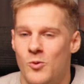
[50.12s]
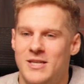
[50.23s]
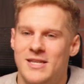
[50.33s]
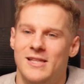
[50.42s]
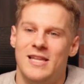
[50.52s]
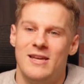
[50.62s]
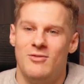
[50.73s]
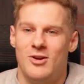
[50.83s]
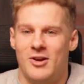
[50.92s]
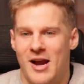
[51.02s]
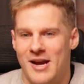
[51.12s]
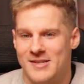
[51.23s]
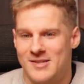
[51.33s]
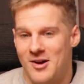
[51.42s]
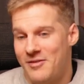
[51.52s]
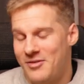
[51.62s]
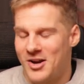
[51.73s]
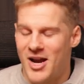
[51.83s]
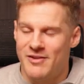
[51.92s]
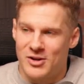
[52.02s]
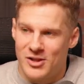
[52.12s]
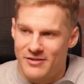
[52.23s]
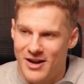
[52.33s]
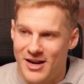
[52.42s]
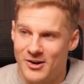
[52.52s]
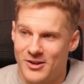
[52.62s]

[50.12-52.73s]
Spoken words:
we did leave you guys off on kind of a cliffhanger